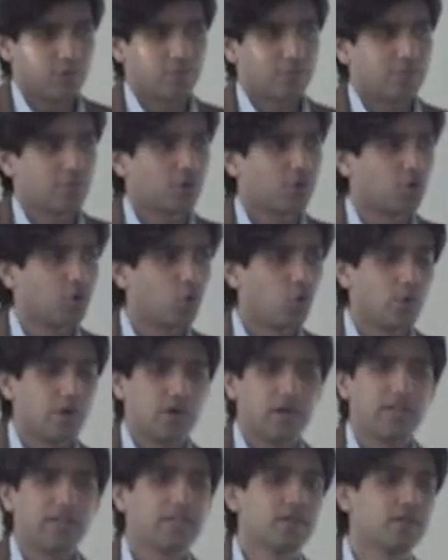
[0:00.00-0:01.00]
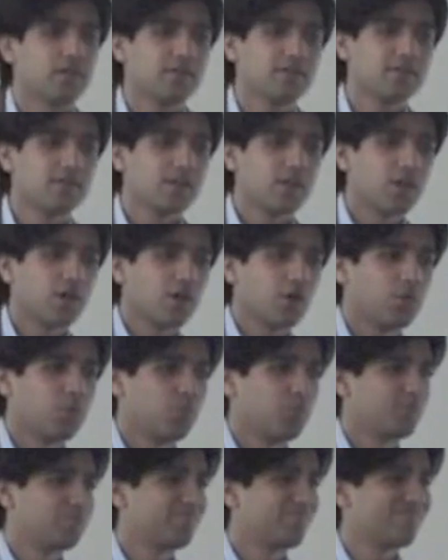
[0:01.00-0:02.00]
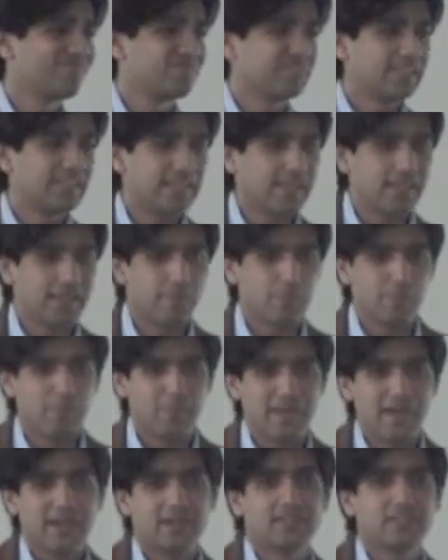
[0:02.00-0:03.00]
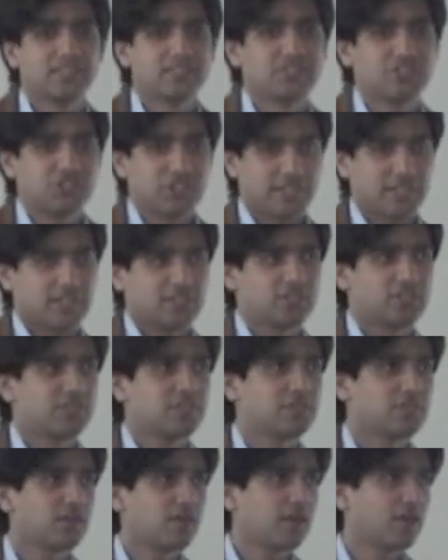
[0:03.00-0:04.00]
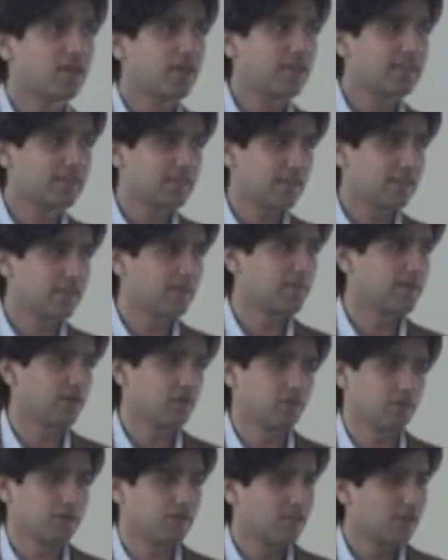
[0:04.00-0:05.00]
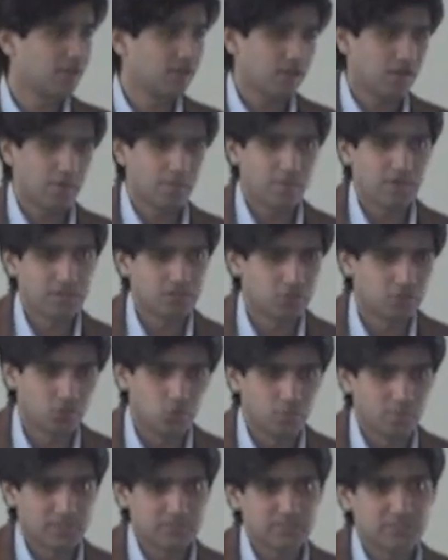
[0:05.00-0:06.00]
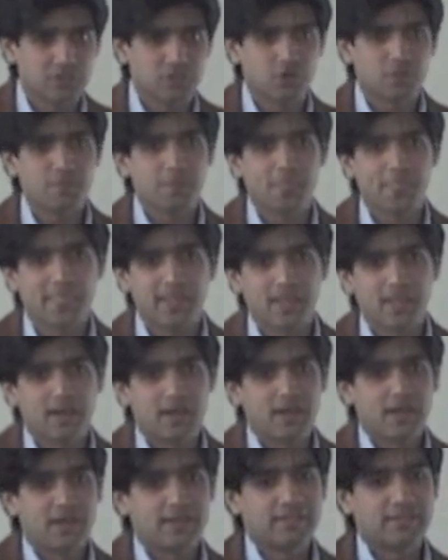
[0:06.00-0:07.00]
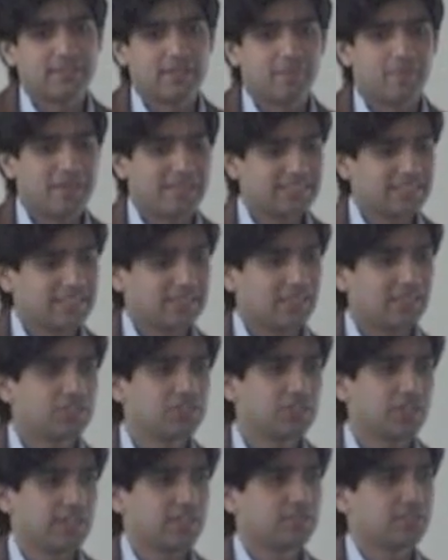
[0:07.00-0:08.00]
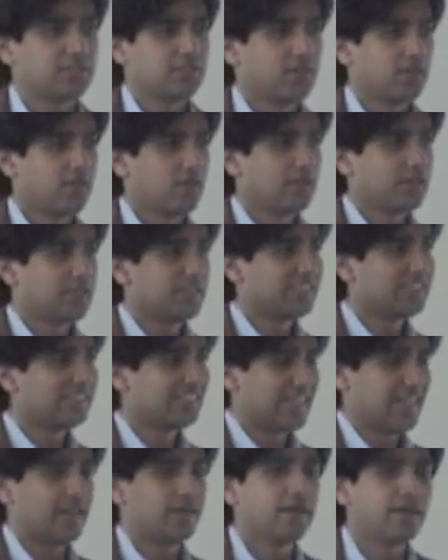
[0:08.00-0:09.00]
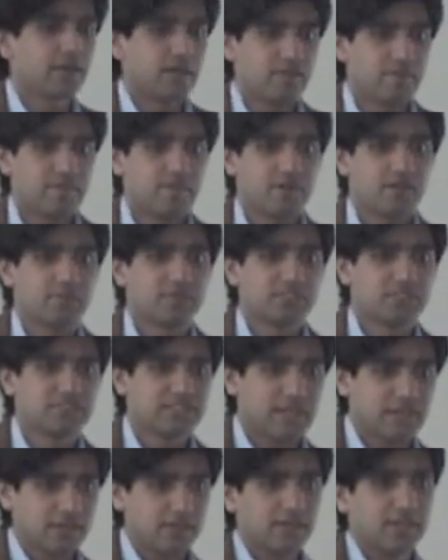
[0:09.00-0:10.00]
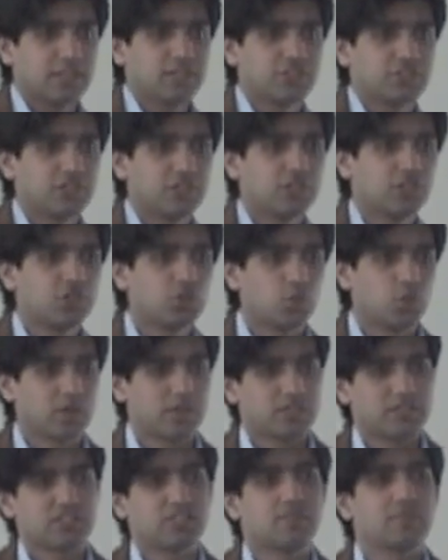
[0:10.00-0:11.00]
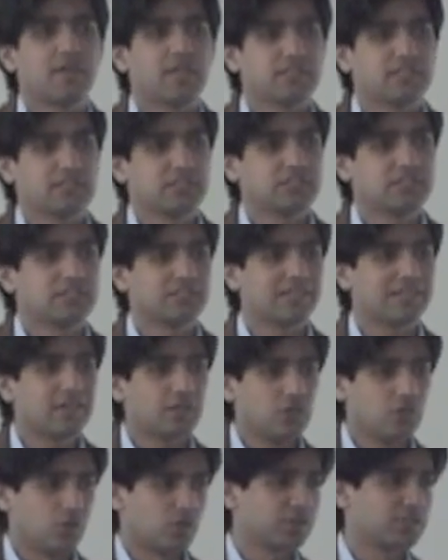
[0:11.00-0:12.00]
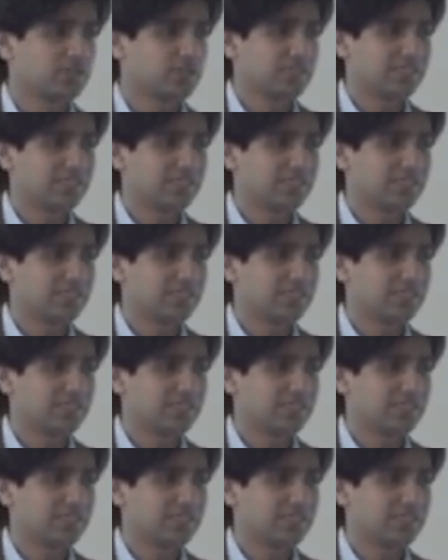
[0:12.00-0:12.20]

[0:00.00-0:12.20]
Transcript: on for over a year, they made this change, I think about a month or 2 months ago. They basically changed their standard iframe, the standard engine, to a customized engine that looks